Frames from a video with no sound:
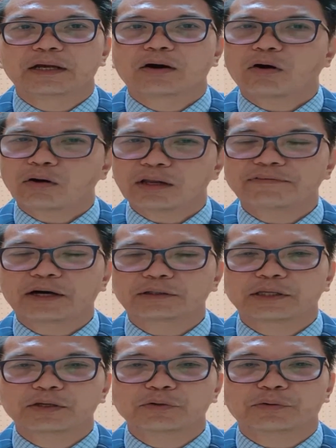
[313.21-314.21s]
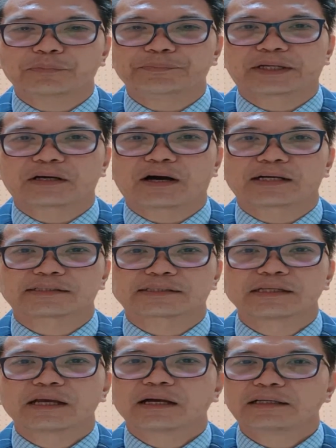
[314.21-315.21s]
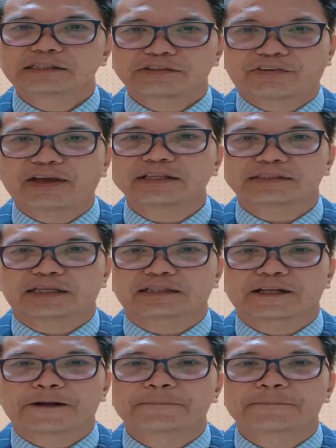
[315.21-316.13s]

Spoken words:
all about you because, let's face it,